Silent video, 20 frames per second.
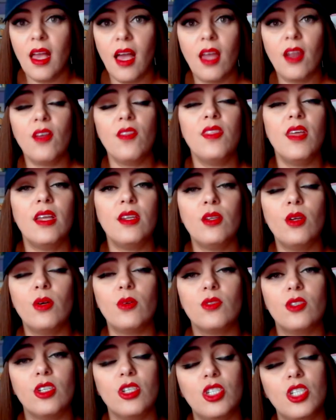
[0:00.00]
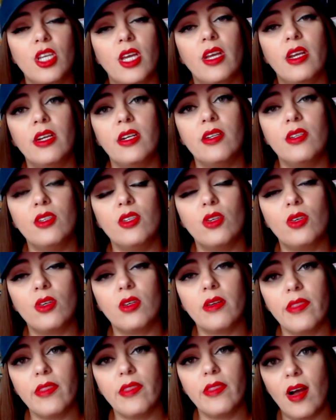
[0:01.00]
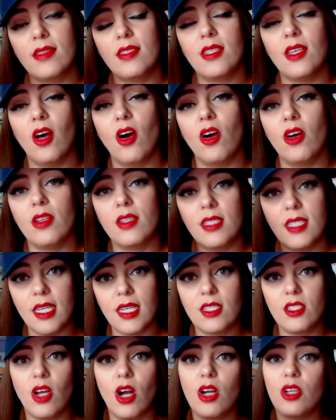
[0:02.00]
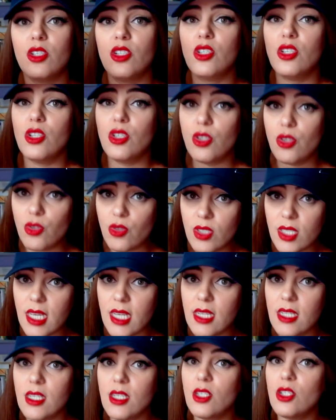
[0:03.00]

And on that note, share your thoughts on TikTok. Do you use it?